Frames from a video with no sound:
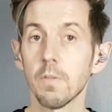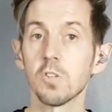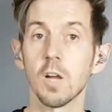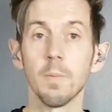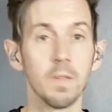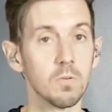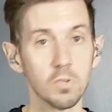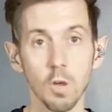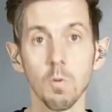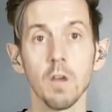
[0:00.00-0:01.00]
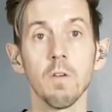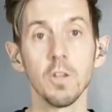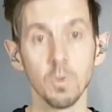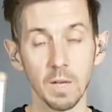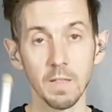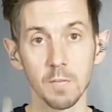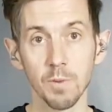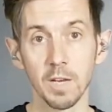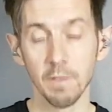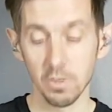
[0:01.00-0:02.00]
time of those. Don't worry, right? You'll get this
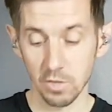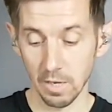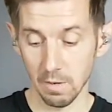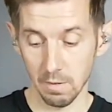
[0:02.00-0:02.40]
break eventually.